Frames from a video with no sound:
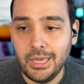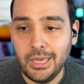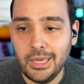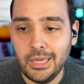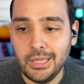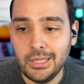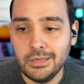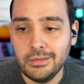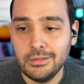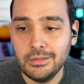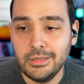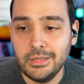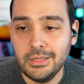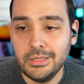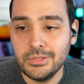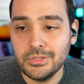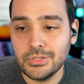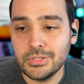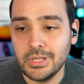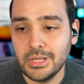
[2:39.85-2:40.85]
And
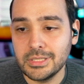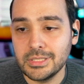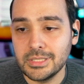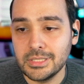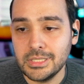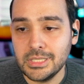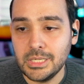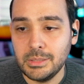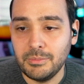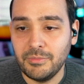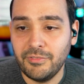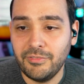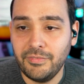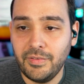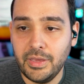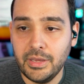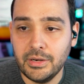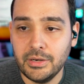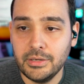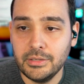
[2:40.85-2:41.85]
it just doesn't seem
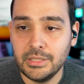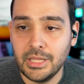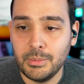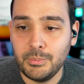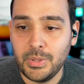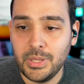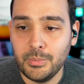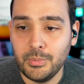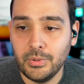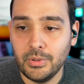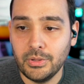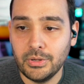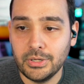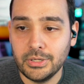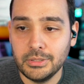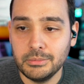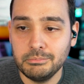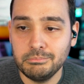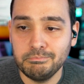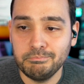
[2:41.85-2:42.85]
fair that people
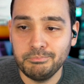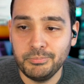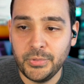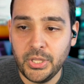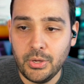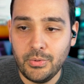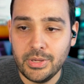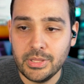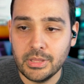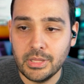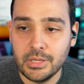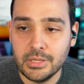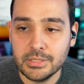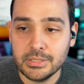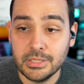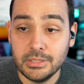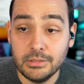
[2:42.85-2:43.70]
are doing this.